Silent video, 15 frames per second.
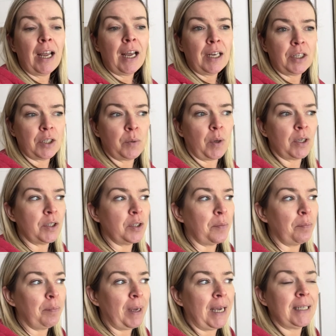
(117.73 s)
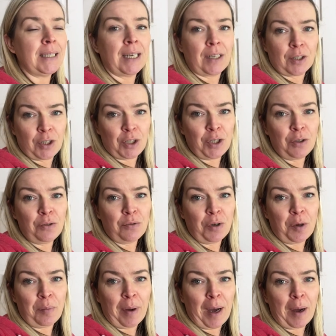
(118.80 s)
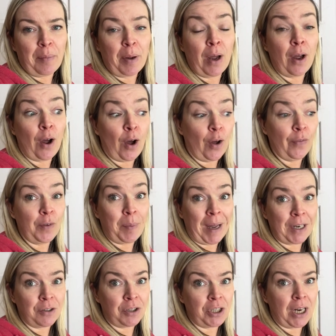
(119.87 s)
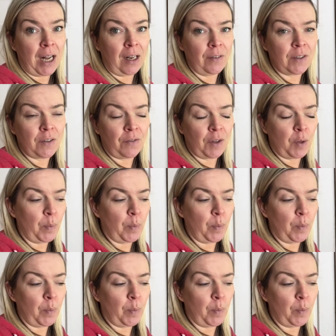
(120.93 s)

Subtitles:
just want some basic stewed rhubarb on the pantry shelves for the